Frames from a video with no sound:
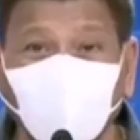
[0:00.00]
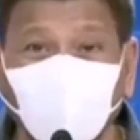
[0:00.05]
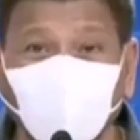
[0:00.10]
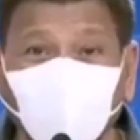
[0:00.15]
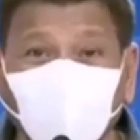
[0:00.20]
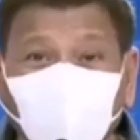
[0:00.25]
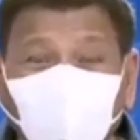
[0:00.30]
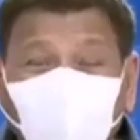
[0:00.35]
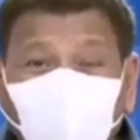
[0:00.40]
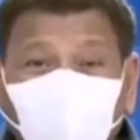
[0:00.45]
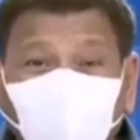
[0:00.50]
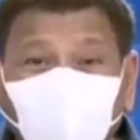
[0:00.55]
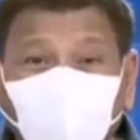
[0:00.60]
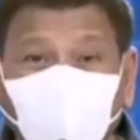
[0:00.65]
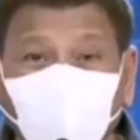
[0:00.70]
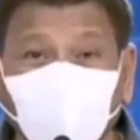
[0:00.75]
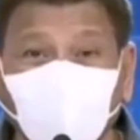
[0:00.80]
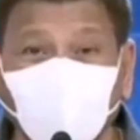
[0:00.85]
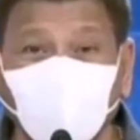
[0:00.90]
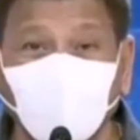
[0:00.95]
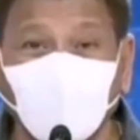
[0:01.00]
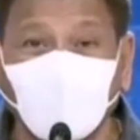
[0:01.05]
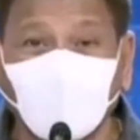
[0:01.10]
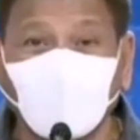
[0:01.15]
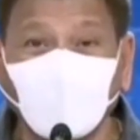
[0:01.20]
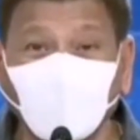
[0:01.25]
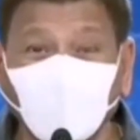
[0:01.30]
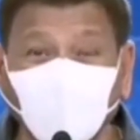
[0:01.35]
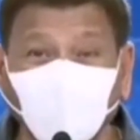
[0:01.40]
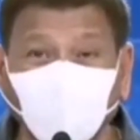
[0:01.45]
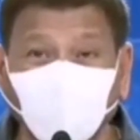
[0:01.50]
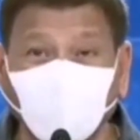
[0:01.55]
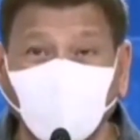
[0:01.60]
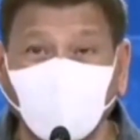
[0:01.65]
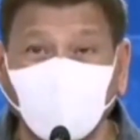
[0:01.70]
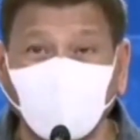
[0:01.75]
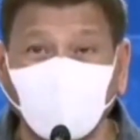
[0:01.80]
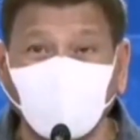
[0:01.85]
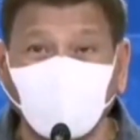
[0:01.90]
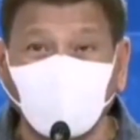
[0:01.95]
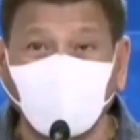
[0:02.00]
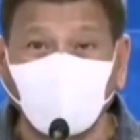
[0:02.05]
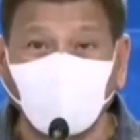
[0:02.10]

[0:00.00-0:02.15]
up with something to fight